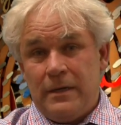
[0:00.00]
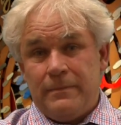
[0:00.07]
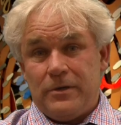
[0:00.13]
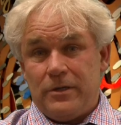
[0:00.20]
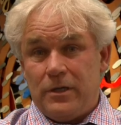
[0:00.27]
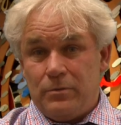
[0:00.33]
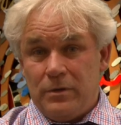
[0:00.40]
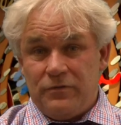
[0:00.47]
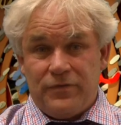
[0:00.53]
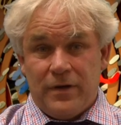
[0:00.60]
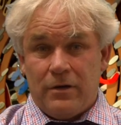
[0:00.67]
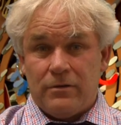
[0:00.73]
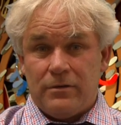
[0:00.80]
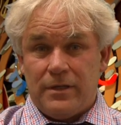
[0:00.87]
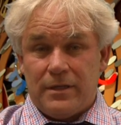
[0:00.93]
you know, we
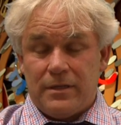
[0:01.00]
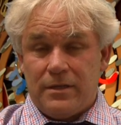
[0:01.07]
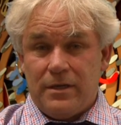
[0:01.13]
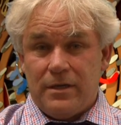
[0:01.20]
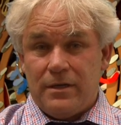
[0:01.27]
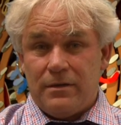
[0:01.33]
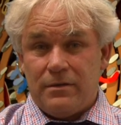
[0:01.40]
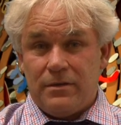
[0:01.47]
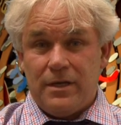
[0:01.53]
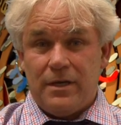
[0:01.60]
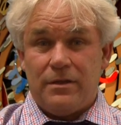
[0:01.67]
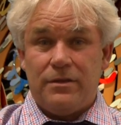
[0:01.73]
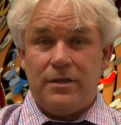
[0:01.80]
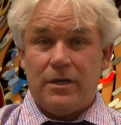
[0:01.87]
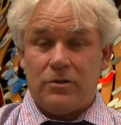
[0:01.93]
found that the, the,
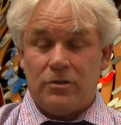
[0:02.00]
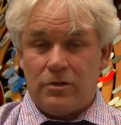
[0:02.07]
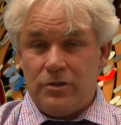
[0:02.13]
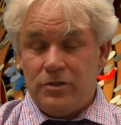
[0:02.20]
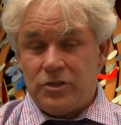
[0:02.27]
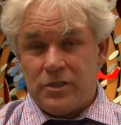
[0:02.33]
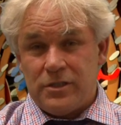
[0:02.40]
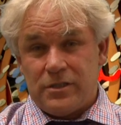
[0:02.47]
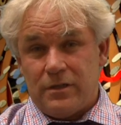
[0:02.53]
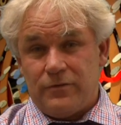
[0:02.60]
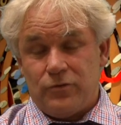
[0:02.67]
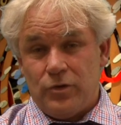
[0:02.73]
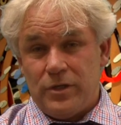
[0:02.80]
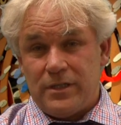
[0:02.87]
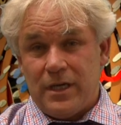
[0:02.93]
the conclusions that
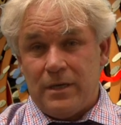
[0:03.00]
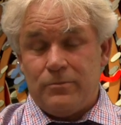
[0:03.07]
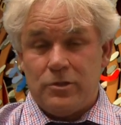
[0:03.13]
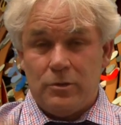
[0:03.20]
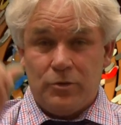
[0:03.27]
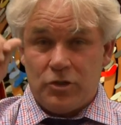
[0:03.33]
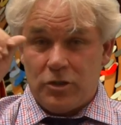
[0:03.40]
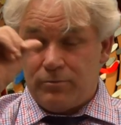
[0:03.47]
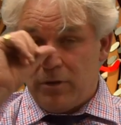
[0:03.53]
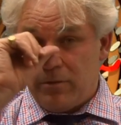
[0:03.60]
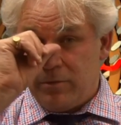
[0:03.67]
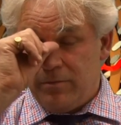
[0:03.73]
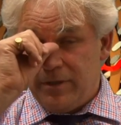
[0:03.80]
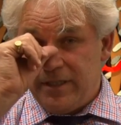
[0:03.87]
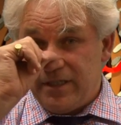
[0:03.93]
Freud came to, which are
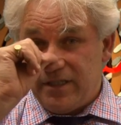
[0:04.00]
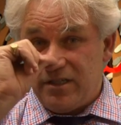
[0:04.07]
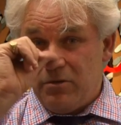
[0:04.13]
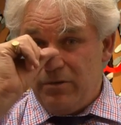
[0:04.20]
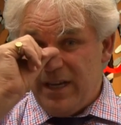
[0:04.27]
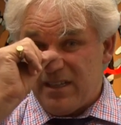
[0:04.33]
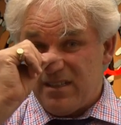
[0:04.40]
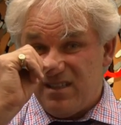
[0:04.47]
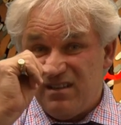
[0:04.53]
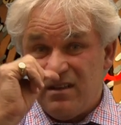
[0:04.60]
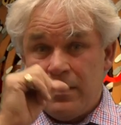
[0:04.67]
probably incorrect.